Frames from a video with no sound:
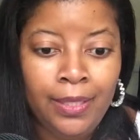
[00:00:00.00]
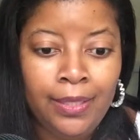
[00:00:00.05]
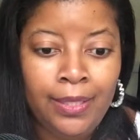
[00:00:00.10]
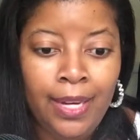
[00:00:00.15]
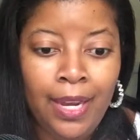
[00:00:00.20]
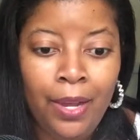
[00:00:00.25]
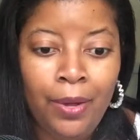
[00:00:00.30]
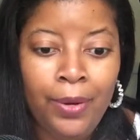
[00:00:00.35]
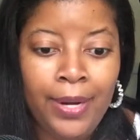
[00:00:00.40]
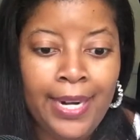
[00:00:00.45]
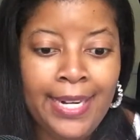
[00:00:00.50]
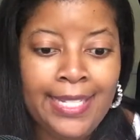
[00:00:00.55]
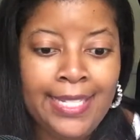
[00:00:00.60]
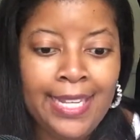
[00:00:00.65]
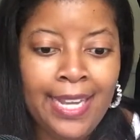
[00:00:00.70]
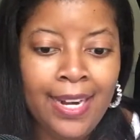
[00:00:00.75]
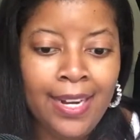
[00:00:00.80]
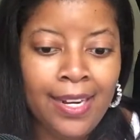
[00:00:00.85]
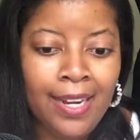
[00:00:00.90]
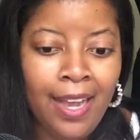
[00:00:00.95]
Now, it's
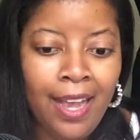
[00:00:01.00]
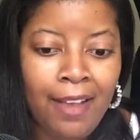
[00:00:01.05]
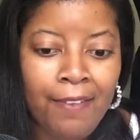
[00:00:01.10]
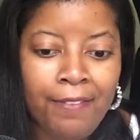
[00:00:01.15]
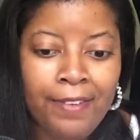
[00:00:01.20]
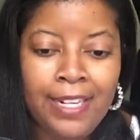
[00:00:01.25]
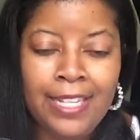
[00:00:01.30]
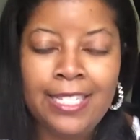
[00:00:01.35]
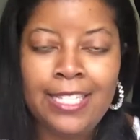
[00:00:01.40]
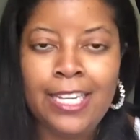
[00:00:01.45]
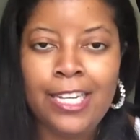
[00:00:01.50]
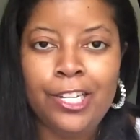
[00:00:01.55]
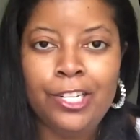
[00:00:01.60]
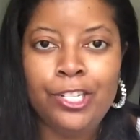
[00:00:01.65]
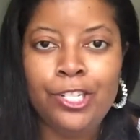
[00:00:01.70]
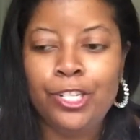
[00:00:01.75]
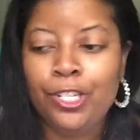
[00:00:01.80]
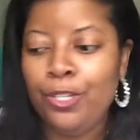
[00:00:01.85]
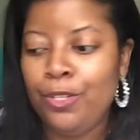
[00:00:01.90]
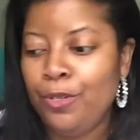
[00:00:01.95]
not a confidence
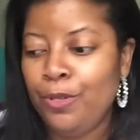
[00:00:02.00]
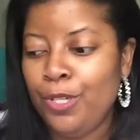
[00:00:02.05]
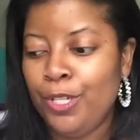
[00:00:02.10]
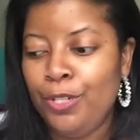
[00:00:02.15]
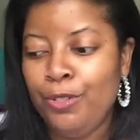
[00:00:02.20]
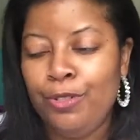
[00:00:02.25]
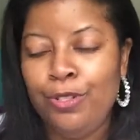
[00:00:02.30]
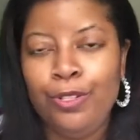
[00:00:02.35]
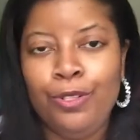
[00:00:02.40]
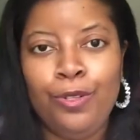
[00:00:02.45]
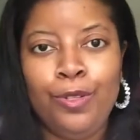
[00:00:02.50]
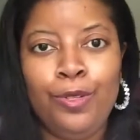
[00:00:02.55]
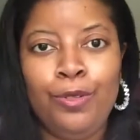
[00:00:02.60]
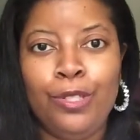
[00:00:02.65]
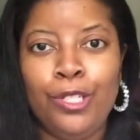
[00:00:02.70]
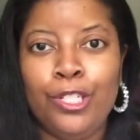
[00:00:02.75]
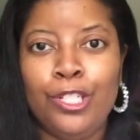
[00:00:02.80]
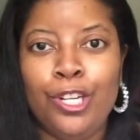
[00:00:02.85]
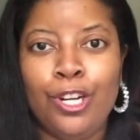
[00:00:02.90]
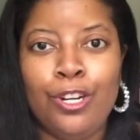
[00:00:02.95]
issue. You do
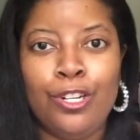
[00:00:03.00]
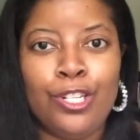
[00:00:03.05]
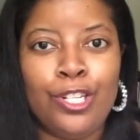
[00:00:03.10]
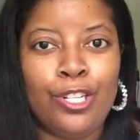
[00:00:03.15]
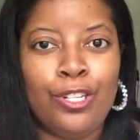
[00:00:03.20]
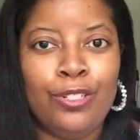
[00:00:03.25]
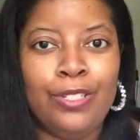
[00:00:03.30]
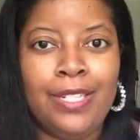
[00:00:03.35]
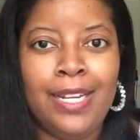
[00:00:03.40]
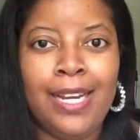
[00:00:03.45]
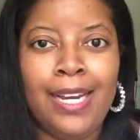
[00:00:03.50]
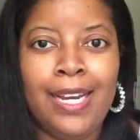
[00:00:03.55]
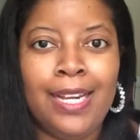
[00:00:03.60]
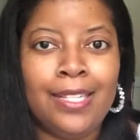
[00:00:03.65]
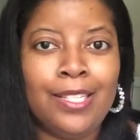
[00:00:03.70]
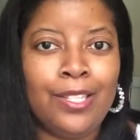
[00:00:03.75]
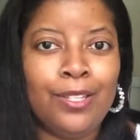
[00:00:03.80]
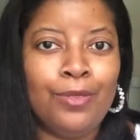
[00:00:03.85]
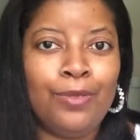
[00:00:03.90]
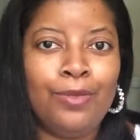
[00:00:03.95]
liturgical
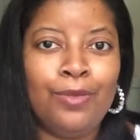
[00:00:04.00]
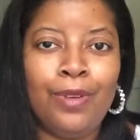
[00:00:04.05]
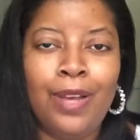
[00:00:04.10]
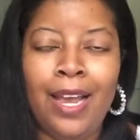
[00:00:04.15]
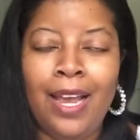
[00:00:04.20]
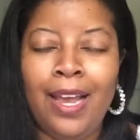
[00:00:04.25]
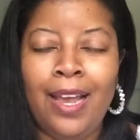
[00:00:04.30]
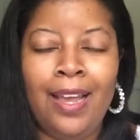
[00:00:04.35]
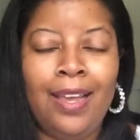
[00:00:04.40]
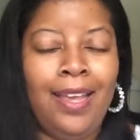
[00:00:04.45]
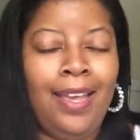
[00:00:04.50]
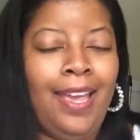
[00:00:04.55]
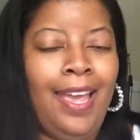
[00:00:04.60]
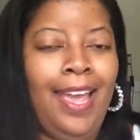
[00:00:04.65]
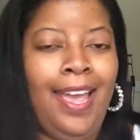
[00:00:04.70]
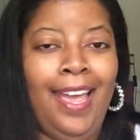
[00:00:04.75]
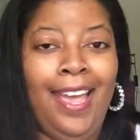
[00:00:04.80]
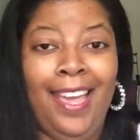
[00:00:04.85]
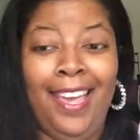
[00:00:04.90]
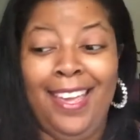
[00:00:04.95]
dance, so
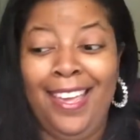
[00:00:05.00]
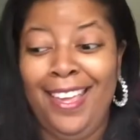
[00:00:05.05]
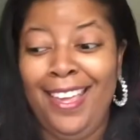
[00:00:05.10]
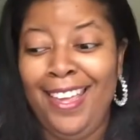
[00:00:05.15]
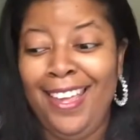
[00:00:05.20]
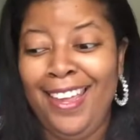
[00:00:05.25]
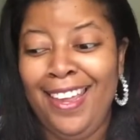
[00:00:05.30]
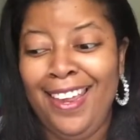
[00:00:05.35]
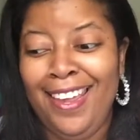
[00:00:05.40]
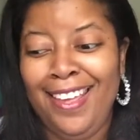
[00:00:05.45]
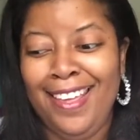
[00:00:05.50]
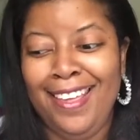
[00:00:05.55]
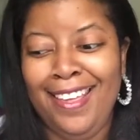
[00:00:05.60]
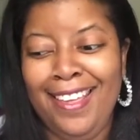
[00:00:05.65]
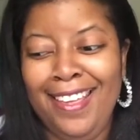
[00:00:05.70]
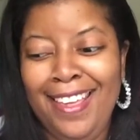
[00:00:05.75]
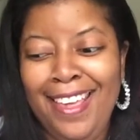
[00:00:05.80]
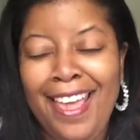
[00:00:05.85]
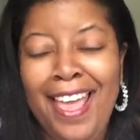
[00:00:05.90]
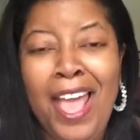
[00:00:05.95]
hey,
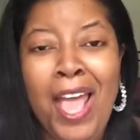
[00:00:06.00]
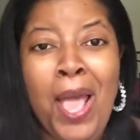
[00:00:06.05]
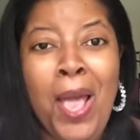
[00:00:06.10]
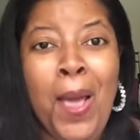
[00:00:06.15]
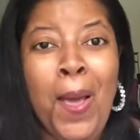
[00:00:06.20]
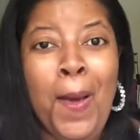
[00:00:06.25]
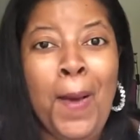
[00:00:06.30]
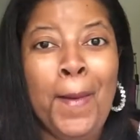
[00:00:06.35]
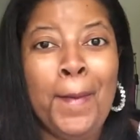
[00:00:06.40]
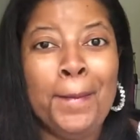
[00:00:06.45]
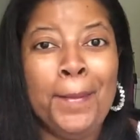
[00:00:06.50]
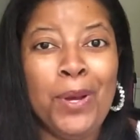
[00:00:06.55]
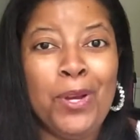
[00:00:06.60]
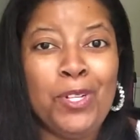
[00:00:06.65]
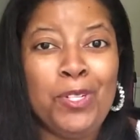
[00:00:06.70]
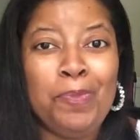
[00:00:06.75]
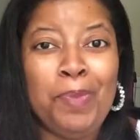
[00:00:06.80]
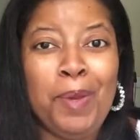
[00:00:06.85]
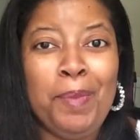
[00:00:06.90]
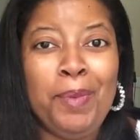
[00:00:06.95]

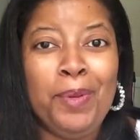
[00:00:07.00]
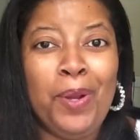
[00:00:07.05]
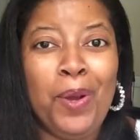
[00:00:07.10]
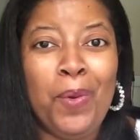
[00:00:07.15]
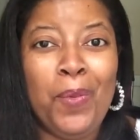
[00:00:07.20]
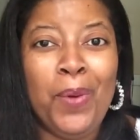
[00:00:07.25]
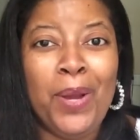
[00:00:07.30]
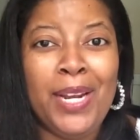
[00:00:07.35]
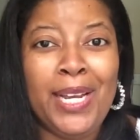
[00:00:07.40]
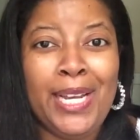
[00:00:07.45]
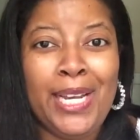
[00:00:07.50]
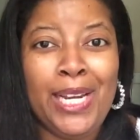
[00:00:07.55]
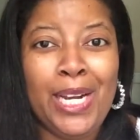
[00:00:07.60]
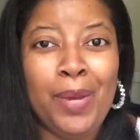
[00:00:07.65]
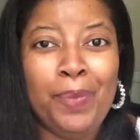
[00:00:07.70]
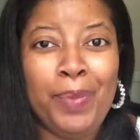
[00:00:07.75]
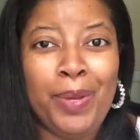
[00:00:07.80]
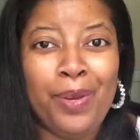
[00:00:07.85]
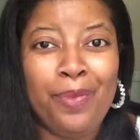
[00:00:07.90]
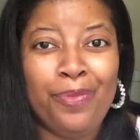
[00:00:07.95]
most people don't want to get
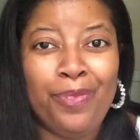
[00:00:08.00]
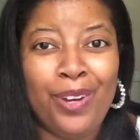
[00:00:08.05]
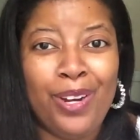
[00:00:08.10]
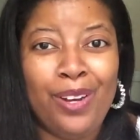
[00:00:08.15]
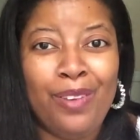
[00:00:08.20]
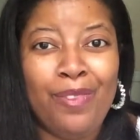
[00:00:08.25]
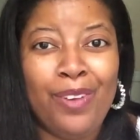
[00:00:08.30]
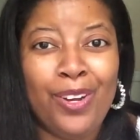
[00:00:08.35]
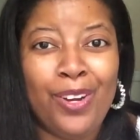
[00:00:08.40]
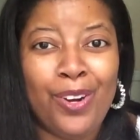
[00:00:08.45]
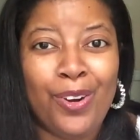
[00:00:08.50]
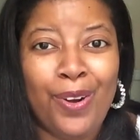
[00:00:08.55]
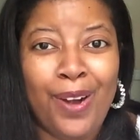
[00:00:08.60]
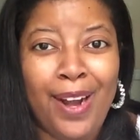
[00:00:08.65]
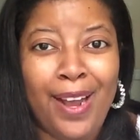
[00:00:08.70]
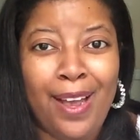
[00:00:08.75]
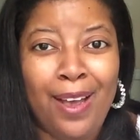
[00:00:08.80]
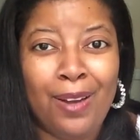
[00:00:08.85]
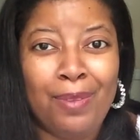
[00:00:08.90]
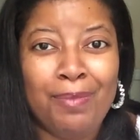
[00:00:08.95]
up in front of a
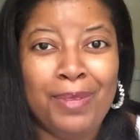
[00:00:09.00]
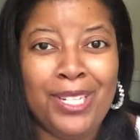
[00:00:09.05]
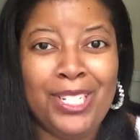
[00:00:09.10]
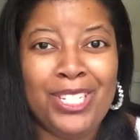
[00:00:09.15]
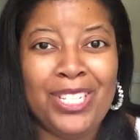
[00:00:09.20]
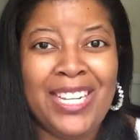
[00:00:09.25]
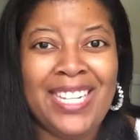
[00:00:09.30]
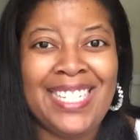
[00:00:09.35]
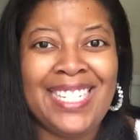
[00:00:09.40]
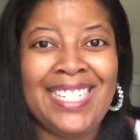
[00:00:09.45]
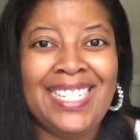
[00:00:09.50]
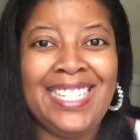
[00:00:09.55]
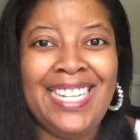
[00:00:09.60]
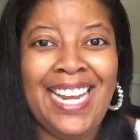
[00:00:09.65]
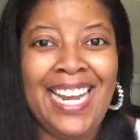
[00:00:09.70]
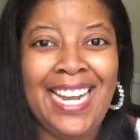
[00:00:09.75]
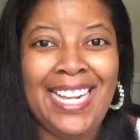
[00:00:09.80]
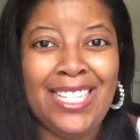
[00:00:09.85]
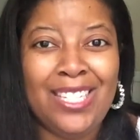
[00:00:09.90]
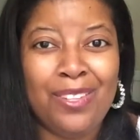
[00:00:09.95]
crowd, much less
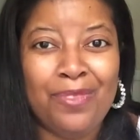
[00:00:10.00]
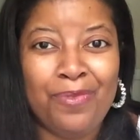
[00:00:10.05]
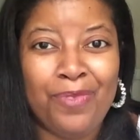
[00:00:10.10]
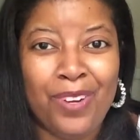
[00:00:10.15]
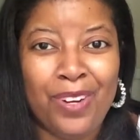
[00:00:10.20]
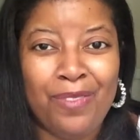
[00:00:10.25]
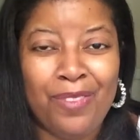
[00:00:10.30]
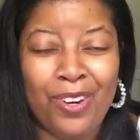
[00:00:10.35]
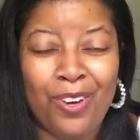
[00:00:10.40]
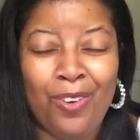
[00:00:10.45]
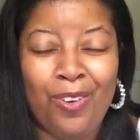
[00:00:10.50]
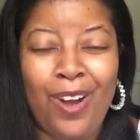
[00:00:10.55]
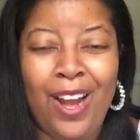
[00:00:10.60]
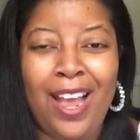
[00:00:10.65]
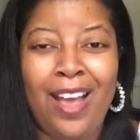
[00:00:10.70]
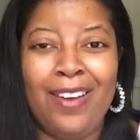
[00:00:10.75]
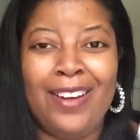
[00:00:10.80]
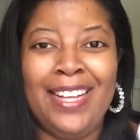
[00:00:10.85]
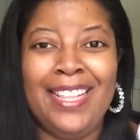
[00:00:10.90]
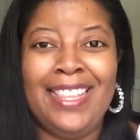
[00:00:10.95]
dance in front of a
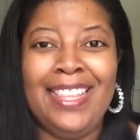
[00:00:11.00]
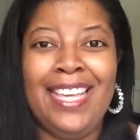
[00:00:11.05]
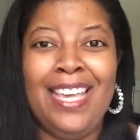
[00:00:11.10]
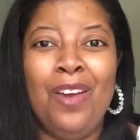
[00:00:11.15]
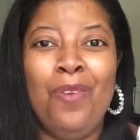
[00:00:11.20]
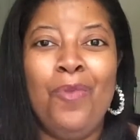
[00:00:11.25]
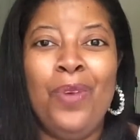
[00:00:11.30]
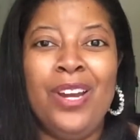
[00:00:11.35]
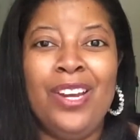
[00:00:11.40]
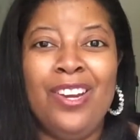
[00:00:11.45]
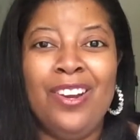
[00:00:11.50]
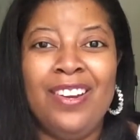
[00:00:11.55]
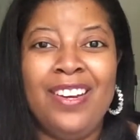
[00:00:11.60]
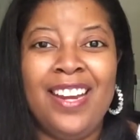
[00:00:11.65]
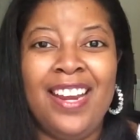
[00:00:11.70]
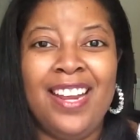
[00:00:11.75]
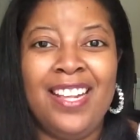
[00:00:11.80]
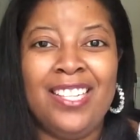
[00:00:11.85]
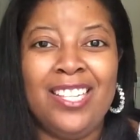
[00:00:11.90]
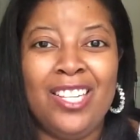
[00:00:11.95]
crowd. And then when your
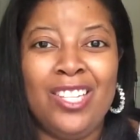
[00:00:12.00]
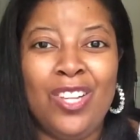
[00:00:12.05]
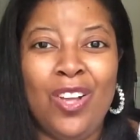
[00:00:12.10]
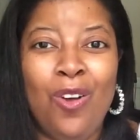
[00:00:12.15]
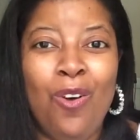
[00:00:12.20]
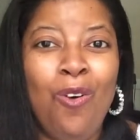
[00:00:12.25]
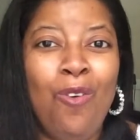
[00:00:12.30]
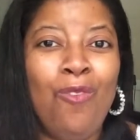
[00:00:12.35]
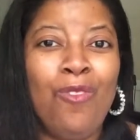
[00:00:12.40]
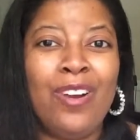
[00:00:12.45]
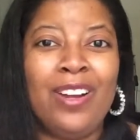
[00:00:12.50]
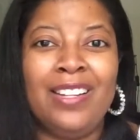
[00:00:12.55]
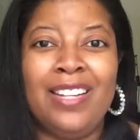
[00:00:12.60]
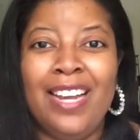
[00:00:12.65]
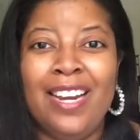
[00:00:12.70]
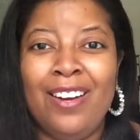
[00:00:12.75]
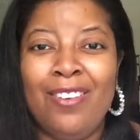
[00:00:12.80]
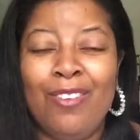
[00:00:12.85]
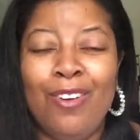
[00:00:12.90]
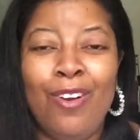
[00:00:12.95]
dance is over, and
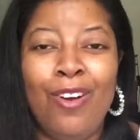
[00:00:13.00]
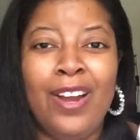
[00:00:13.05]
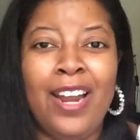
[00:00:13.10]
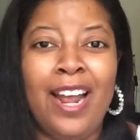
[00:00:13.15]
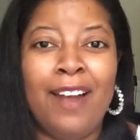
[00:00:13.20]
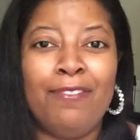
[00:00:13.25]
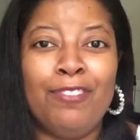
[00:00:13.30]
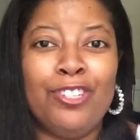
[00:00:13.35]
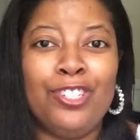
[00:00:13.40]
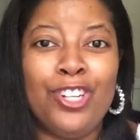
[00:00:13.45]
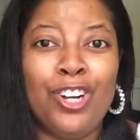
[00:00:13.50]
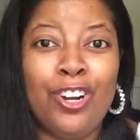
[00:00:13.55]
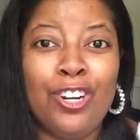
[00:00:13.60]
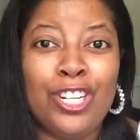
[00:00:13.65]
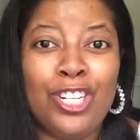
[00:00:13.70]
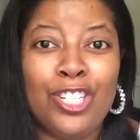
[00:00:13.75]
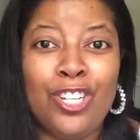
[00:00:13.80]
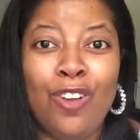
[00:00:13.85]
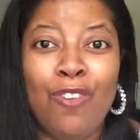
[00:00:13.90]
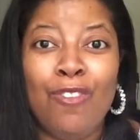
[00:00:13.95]
later on, after
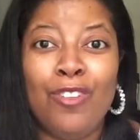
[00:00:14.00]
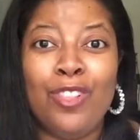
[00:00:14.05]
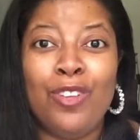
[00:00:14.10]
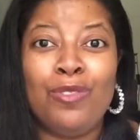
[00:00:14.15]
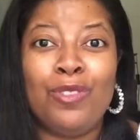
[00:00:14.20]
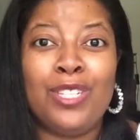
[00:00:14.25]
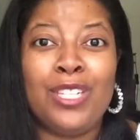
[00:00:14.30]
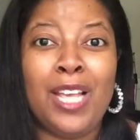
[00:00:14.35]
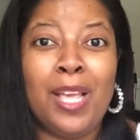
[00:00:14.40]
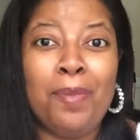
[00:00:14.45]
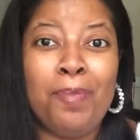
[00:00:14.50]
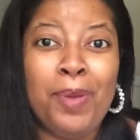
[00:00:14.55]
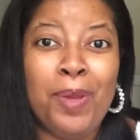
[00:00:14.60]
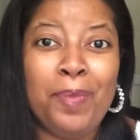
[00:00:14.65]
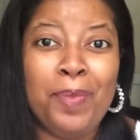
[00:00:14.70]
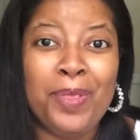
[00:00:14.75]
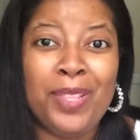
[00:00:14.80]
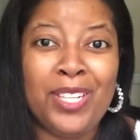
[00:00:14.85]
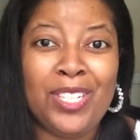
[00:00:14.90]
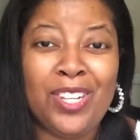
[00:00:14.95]
church is over, those same
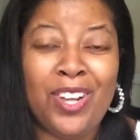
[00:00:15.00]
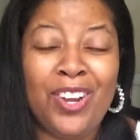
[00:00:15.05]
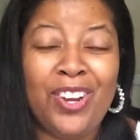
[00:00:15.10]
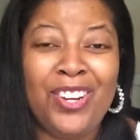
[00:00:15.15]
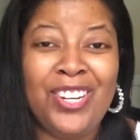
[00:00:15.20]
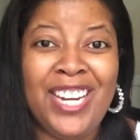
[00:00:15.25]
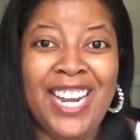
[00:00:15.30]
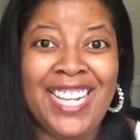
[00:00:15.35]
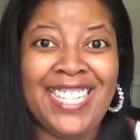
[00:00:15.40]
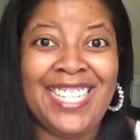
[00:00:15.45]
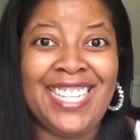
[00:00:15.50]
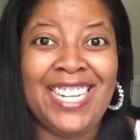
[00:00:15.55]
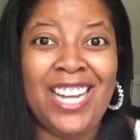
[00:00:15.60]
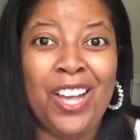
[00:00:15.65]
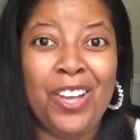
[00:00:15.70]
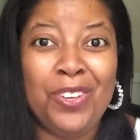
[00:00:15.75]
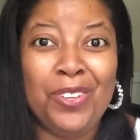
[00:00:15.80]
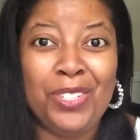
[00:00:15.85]
people that saw you dancing, now